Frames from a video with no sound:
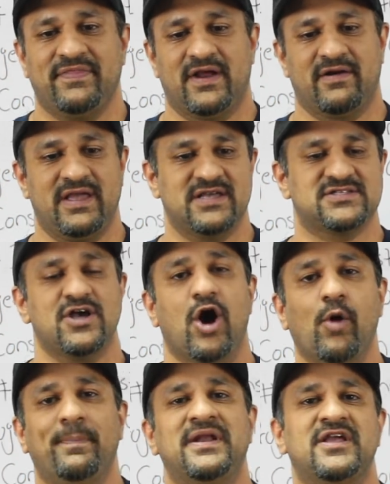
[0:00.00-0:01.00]
there is the
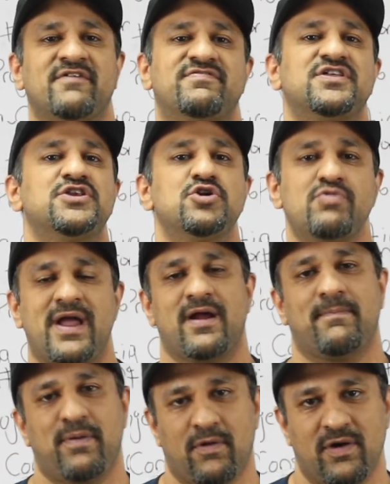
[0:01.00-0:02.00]
opening of the new
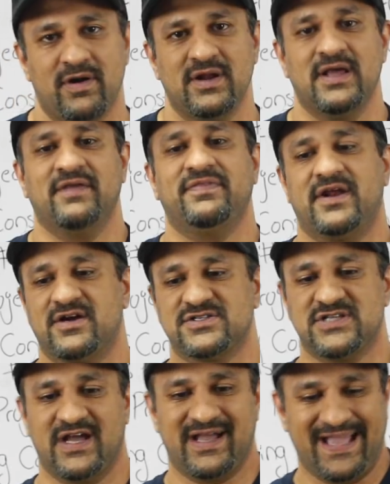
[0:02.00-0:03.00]
airport,
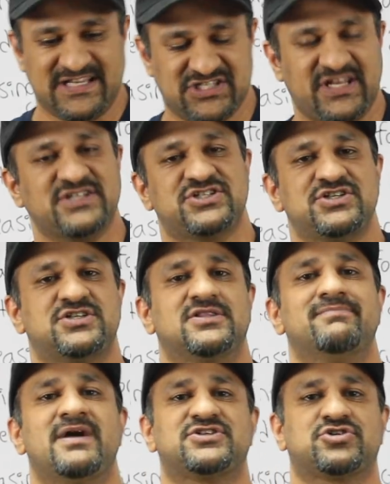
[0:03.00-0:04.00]
there's extension to
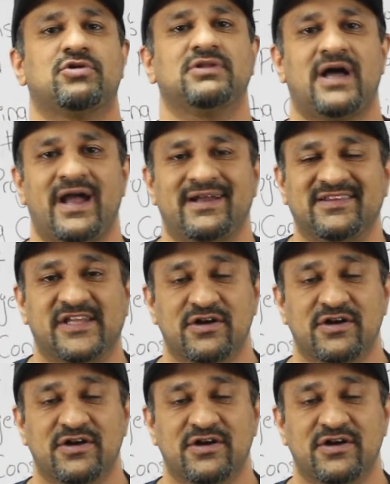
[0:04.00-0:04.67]
the metro line.